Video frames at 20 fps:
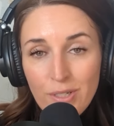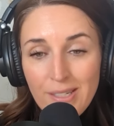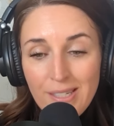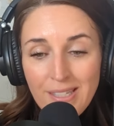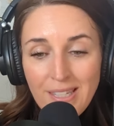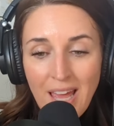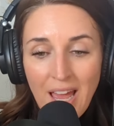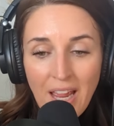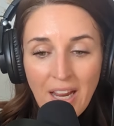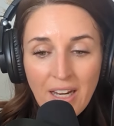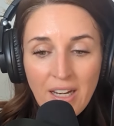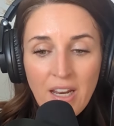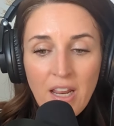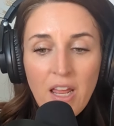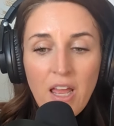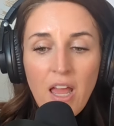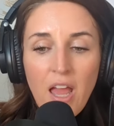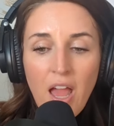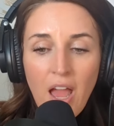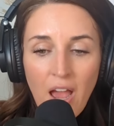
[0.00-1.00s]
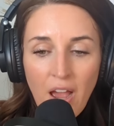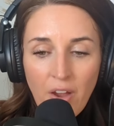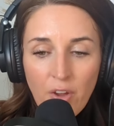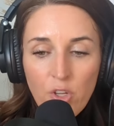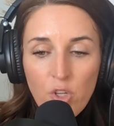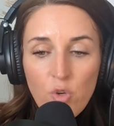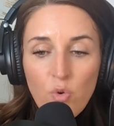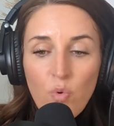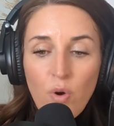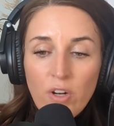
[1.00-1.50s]
decide how
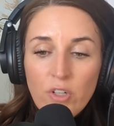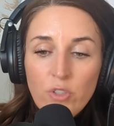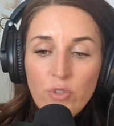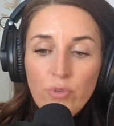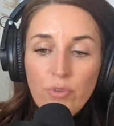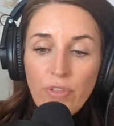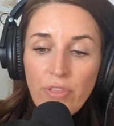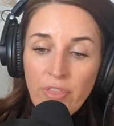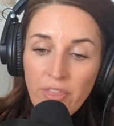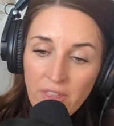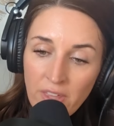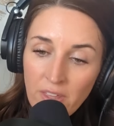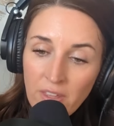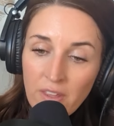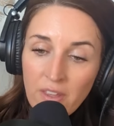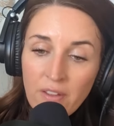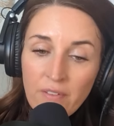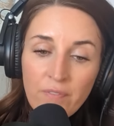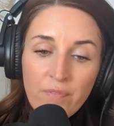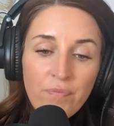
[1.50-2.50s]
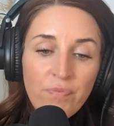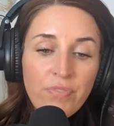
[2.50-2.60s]
you want to think,